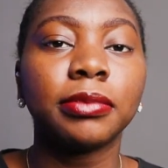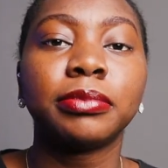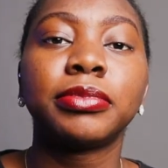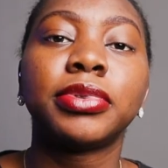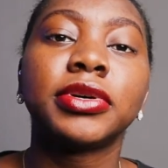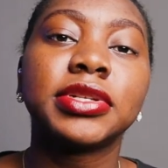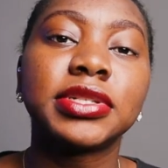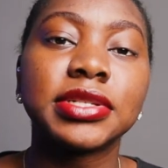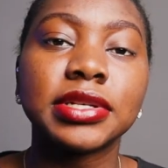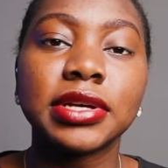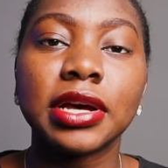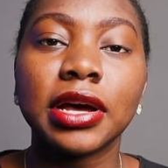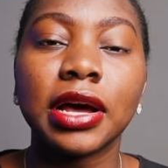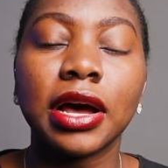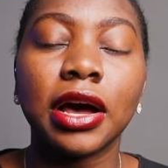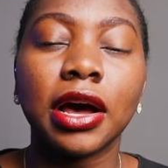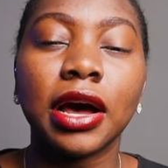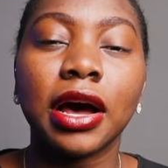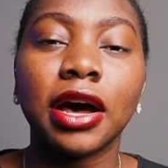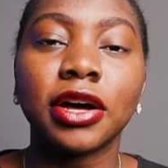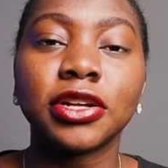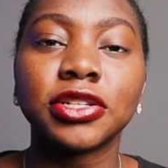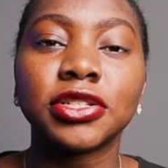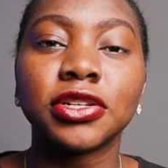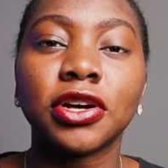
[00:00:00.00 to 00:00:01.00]
put it
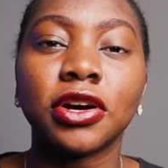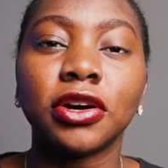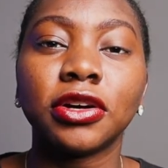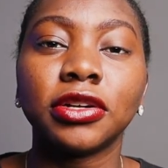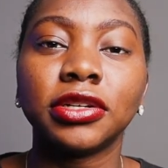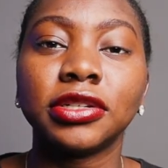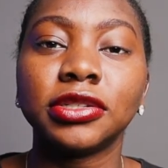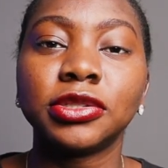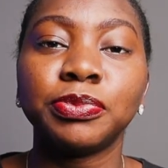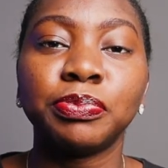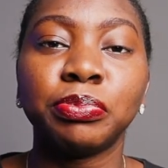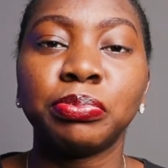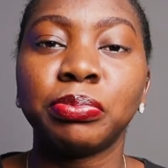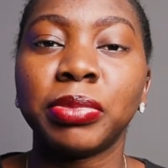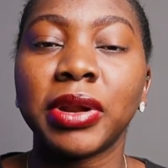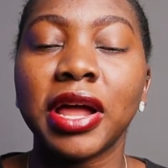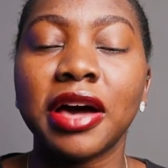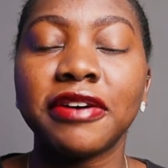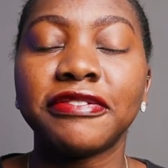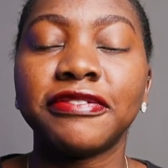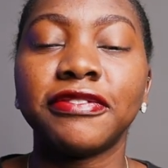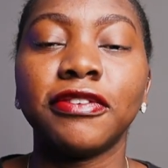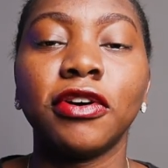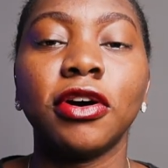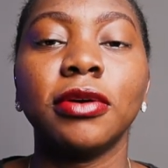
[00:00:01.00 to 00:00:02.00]
out on
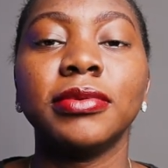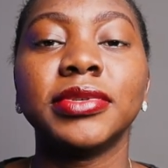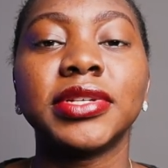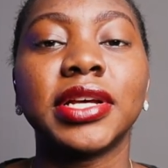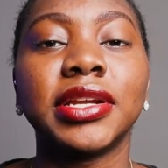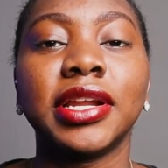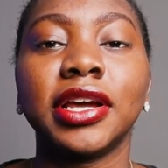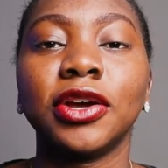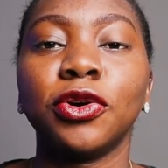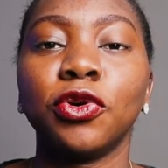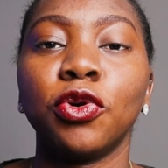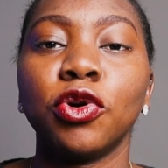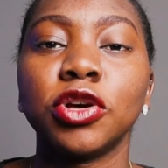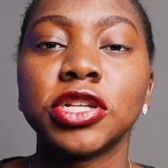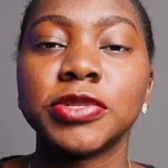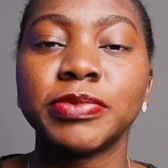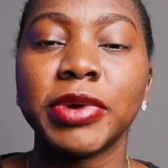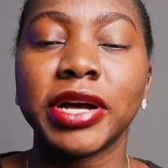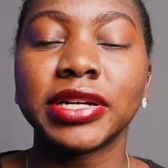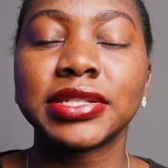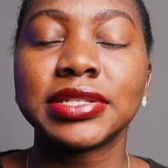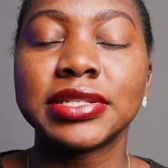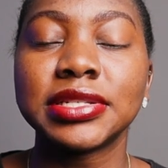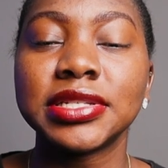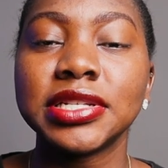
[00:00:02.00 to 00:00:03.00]
platforms, and then goes
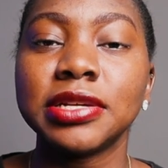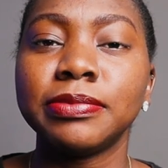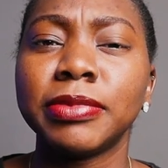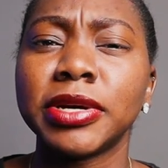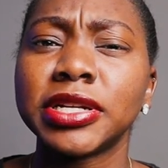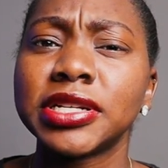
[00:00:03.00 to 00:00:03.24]
back to sleep.